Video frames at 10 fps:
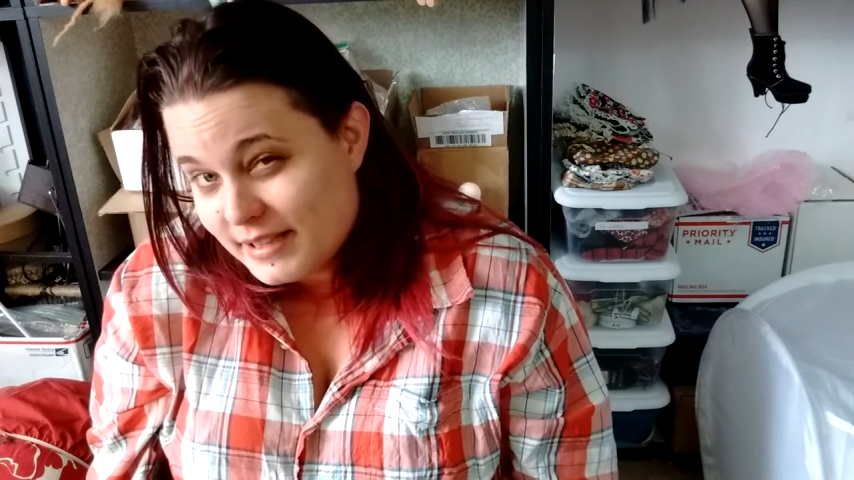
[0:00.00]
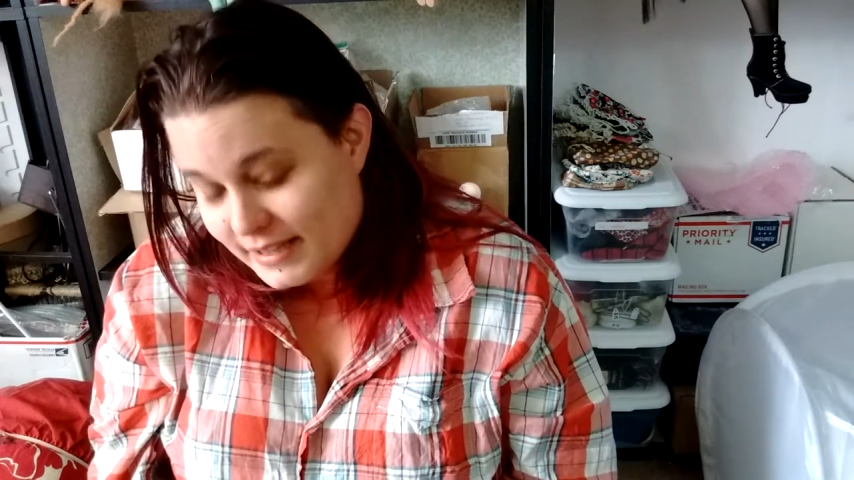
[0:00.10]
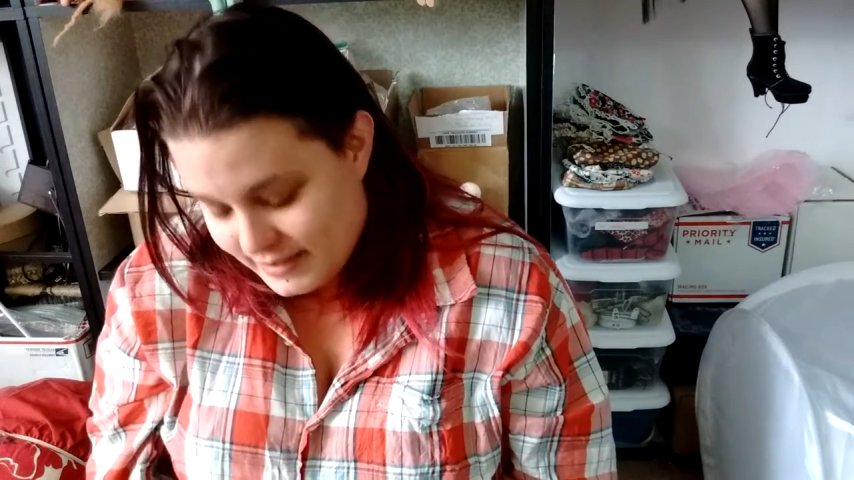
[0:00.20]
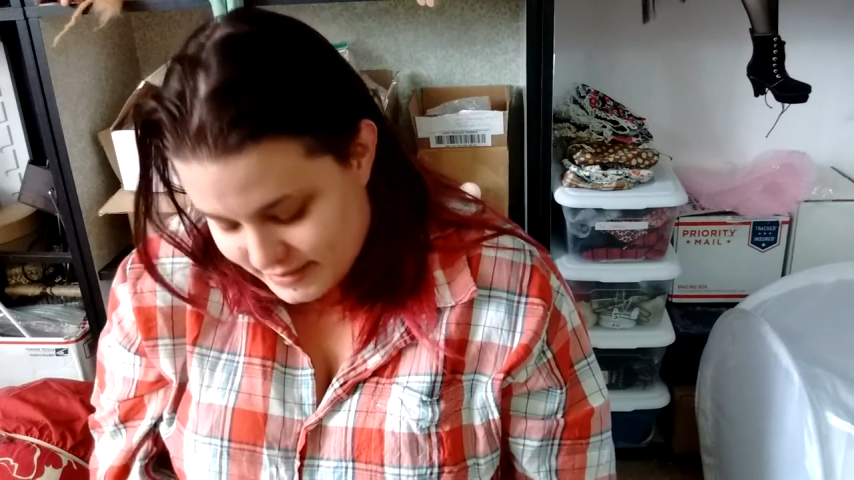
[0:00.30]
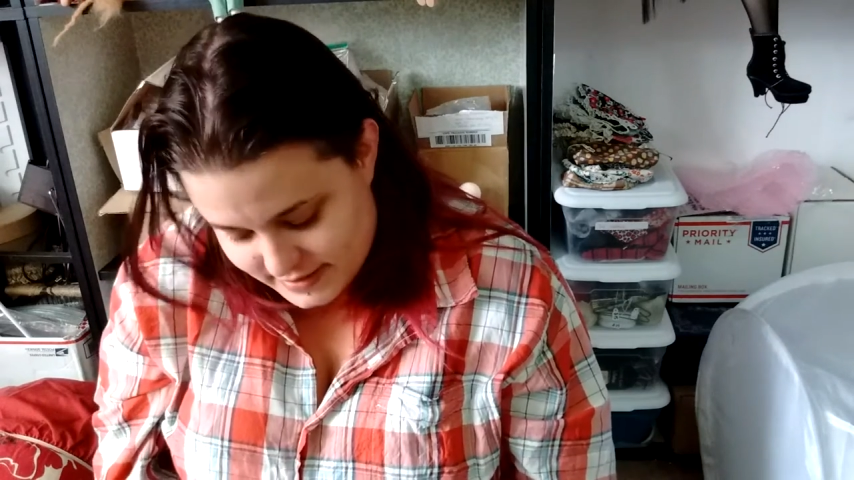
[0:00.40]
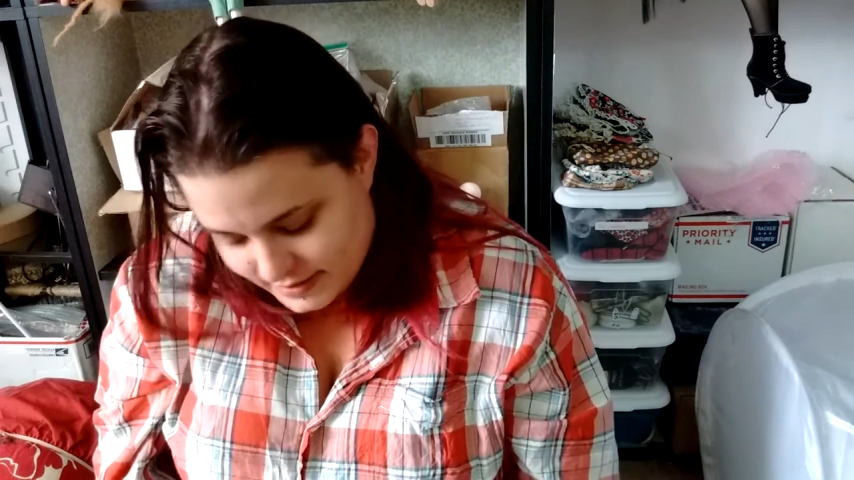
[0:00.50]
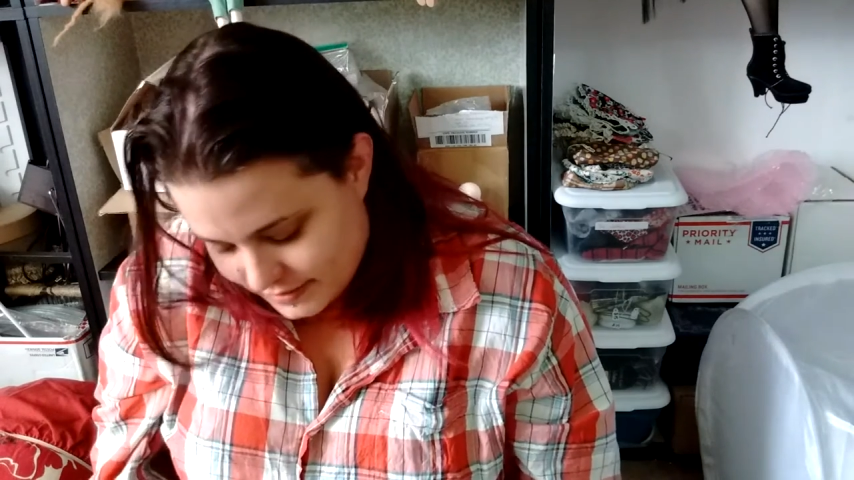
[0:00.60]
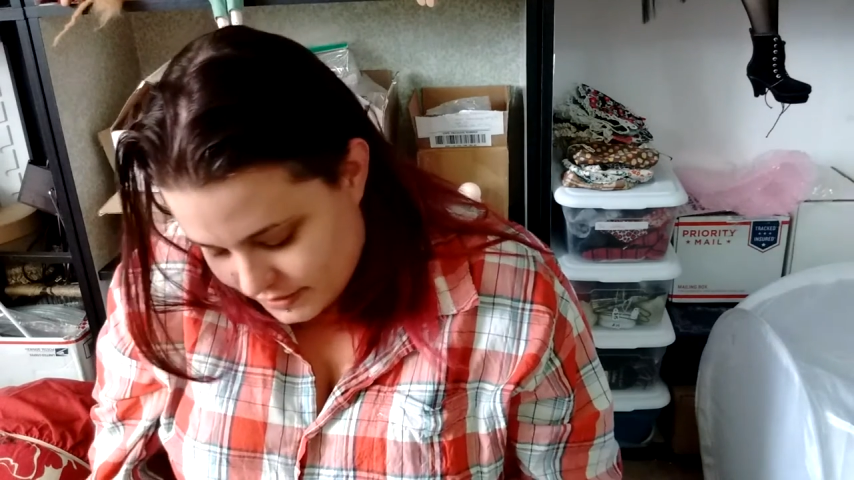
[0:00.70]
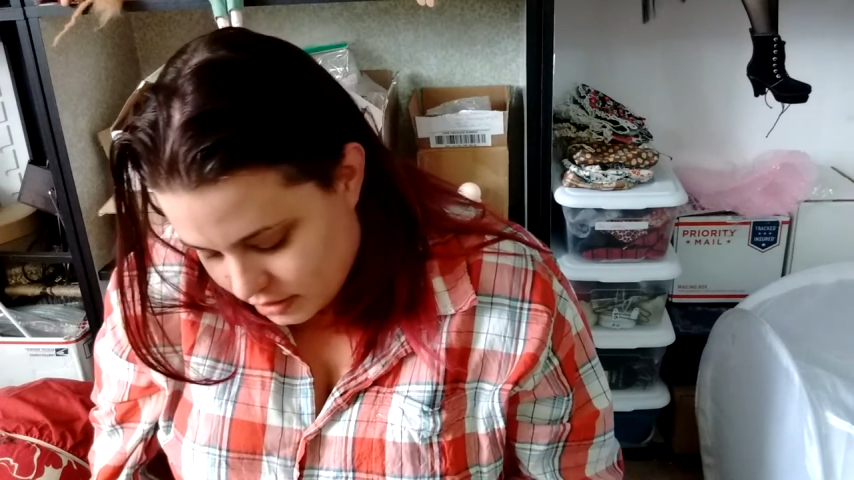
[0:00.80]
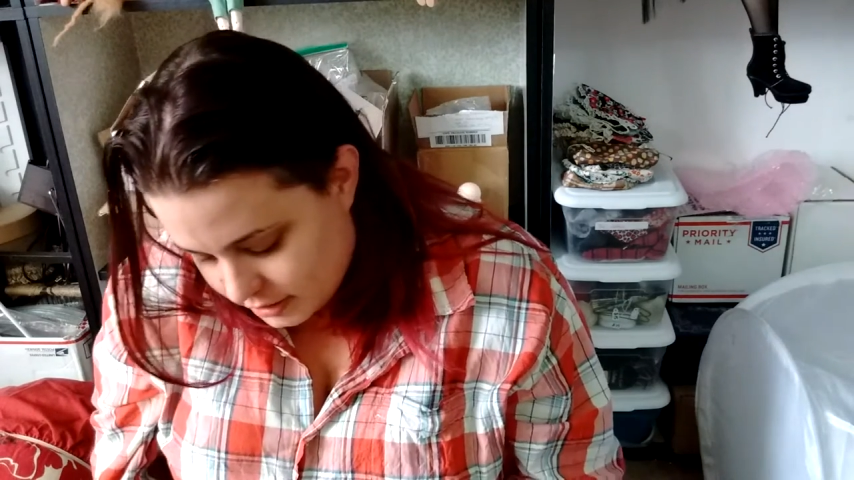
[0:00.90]
think. It's not
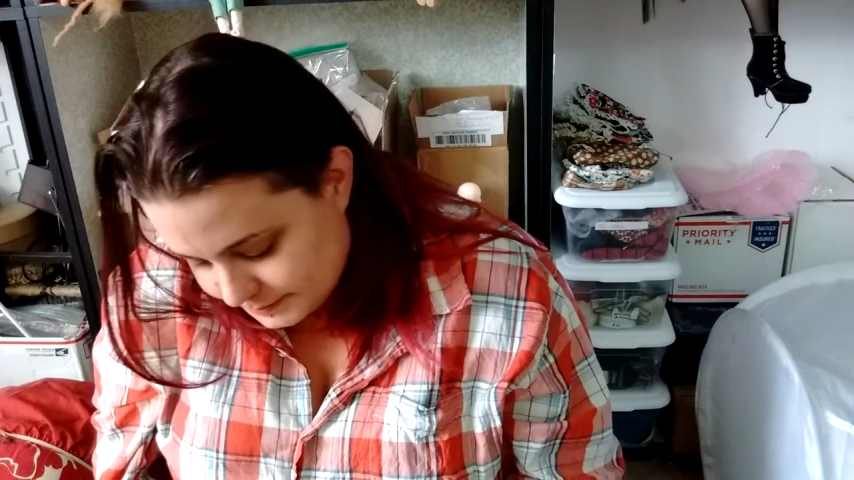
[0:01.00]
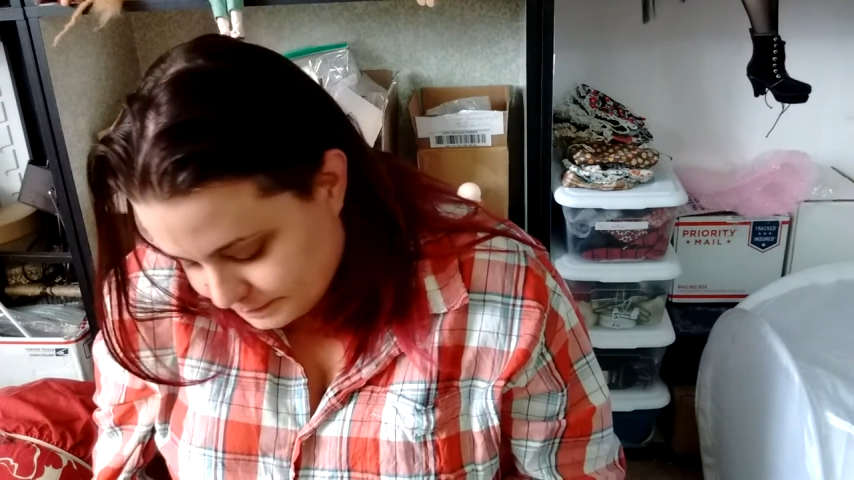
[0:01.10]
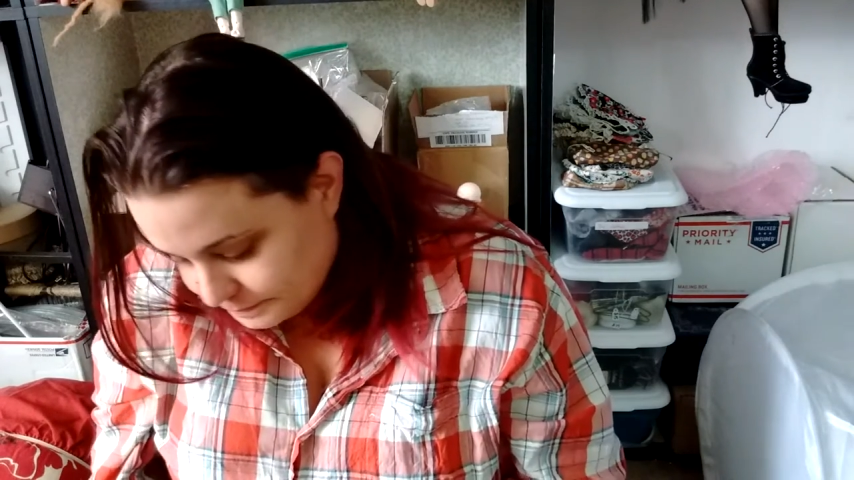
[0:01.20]
a doll.